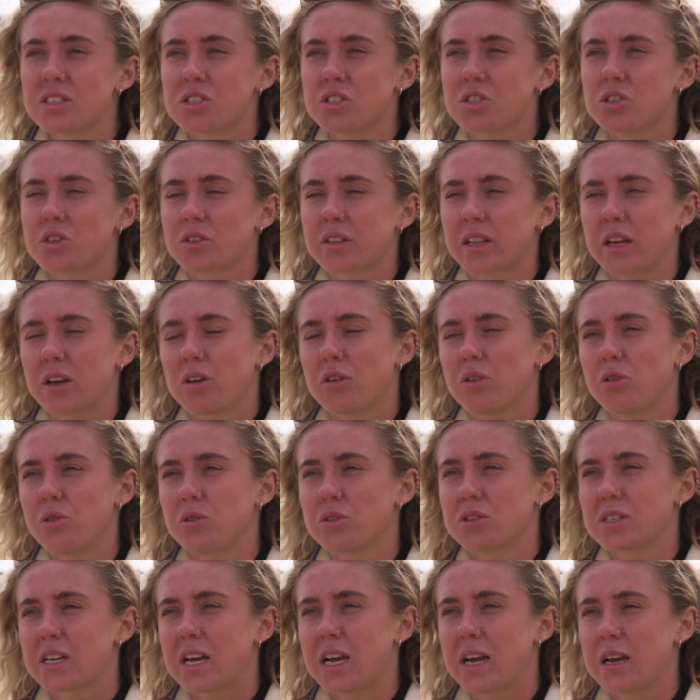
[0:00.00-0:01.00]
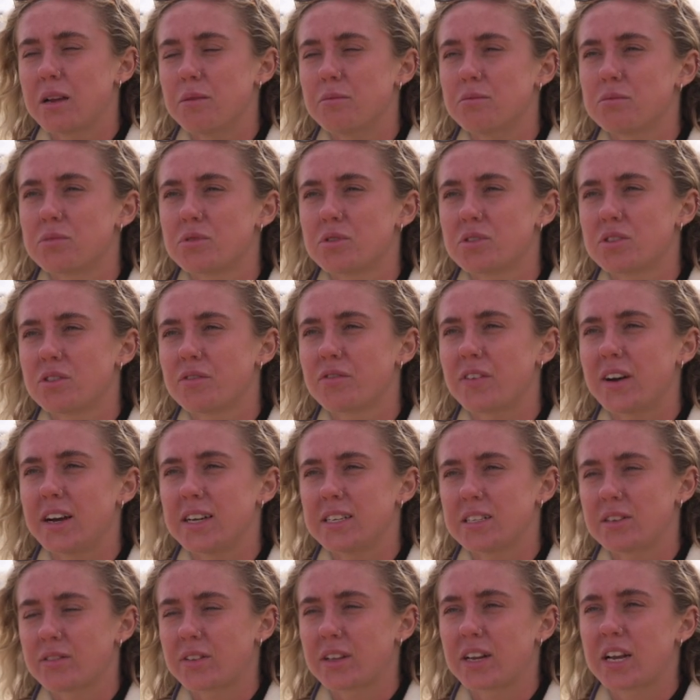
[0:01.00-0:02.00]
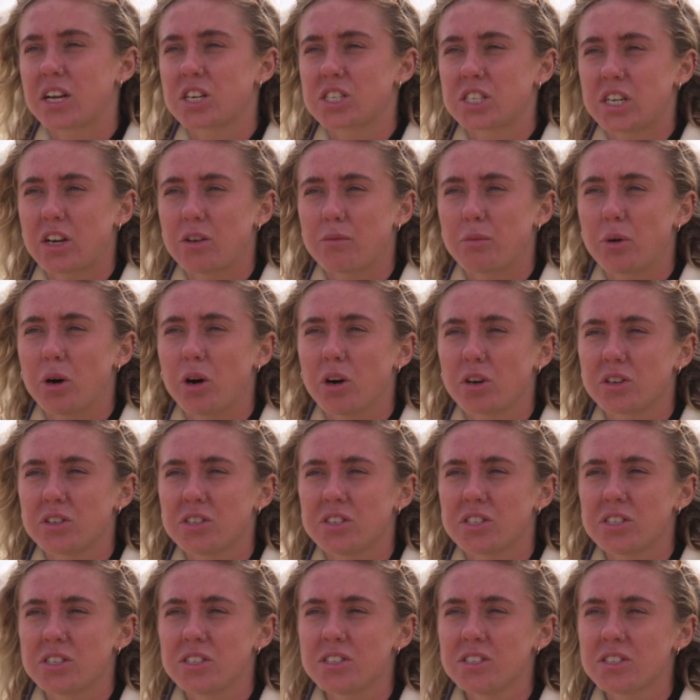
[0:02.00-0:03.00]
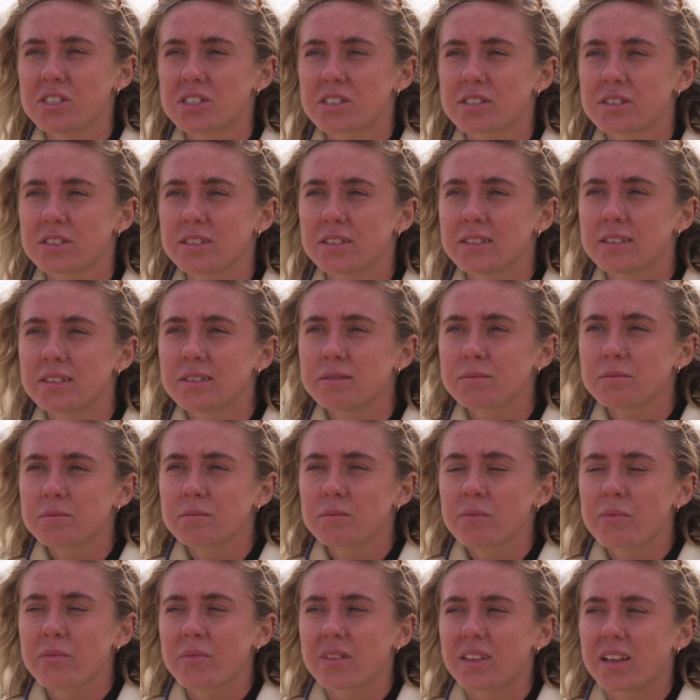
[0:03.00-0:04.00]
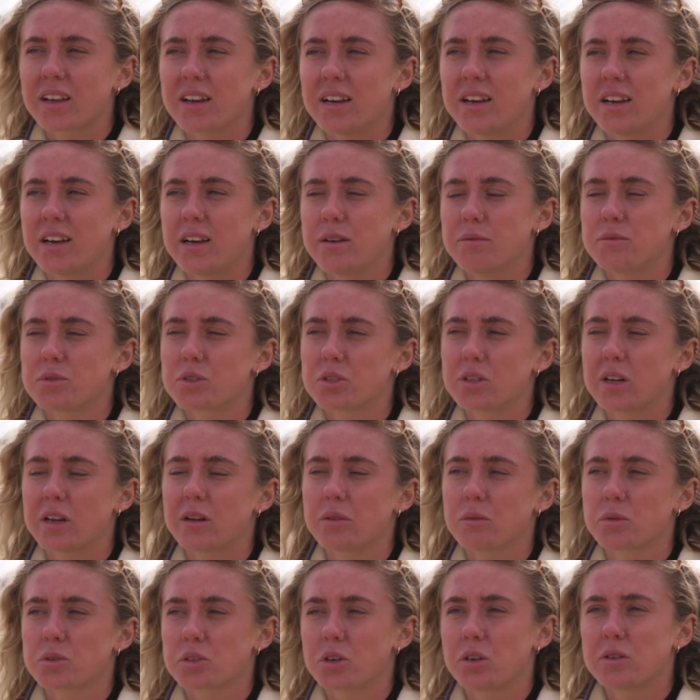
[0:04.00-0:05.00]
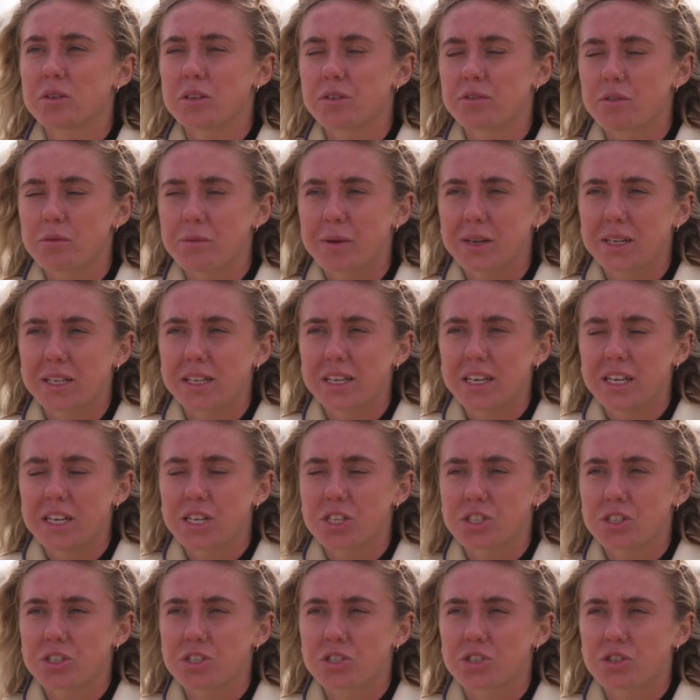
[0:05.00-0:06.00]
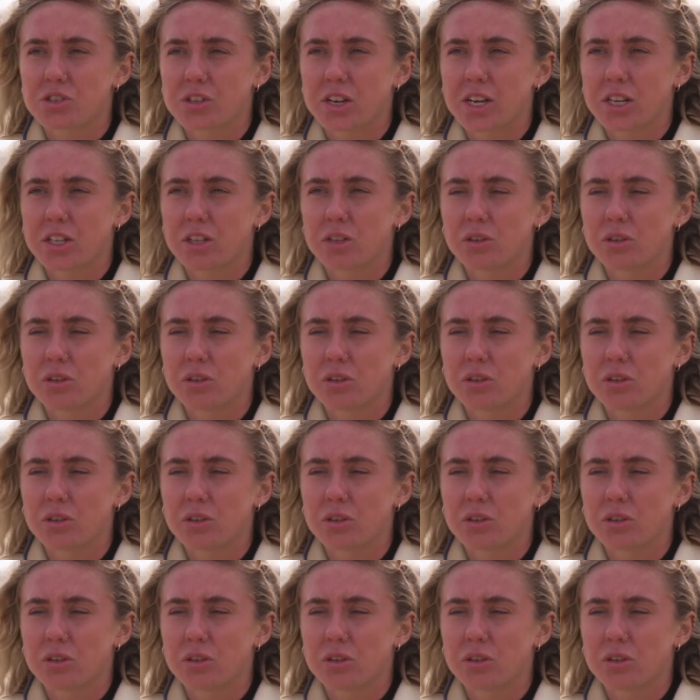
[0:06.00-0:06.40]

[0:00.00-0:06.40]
it took that whole time to find out that I actually had Parkinson's. Um, so that I was on different medications, tried